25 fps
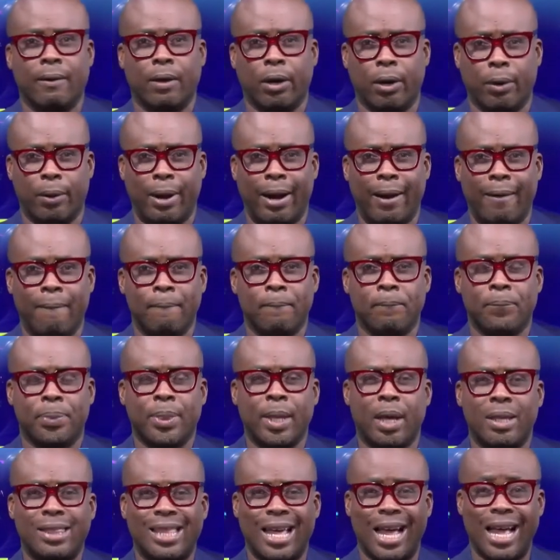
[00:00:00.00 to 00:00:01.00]
All right.
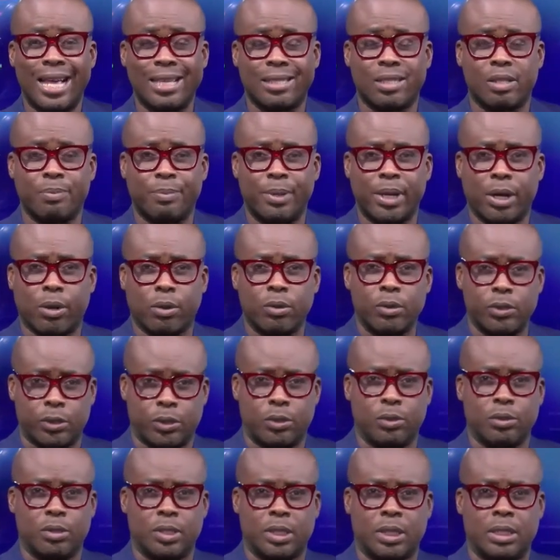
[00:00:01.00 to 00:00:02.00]
Now, there has to be a
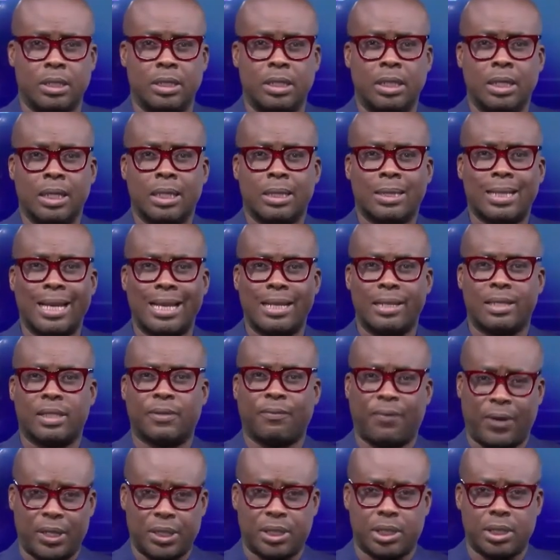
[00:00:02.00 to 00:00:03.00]
constitution that is
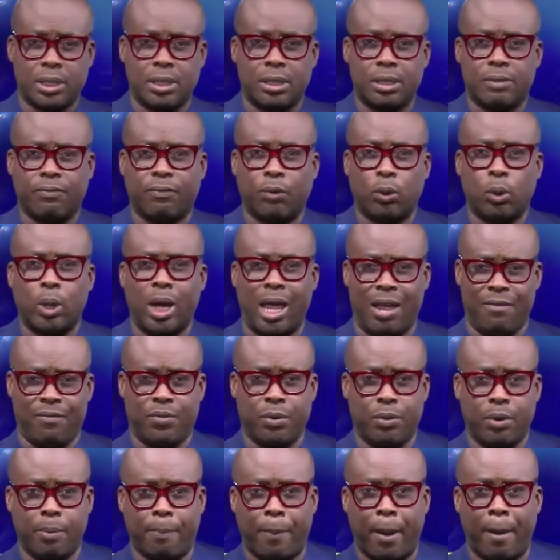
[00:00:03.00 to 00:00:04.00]
fashioned for
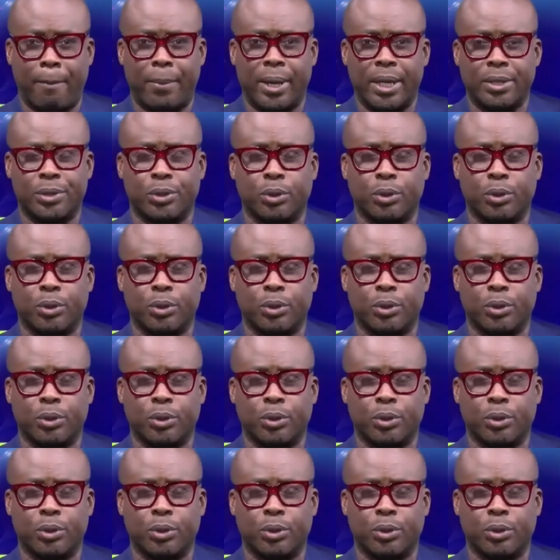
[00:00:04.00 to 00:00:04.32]
every republic.